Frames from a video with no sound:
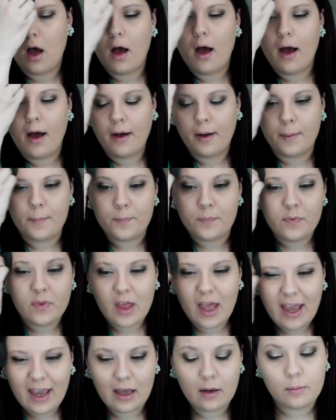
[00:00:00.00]

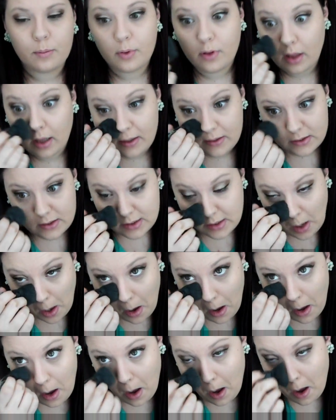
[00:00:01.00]
And plus,
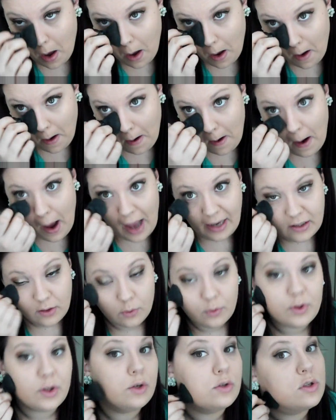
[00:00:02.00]
I
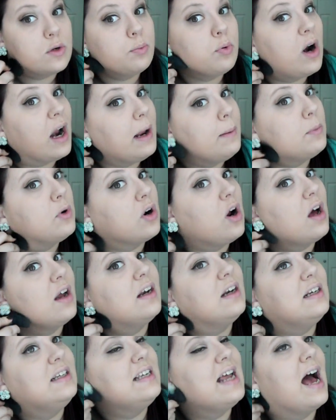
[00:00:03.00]
don't use a primer
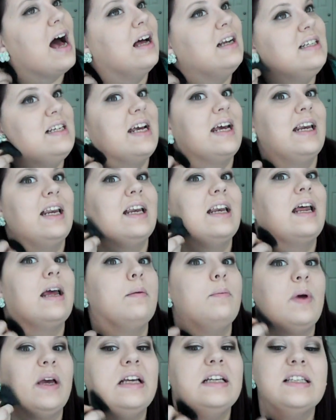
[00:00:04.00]
on a day-to-day
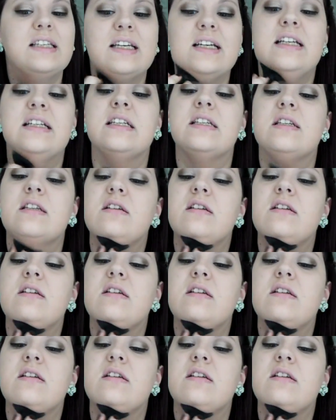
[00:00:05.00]
basis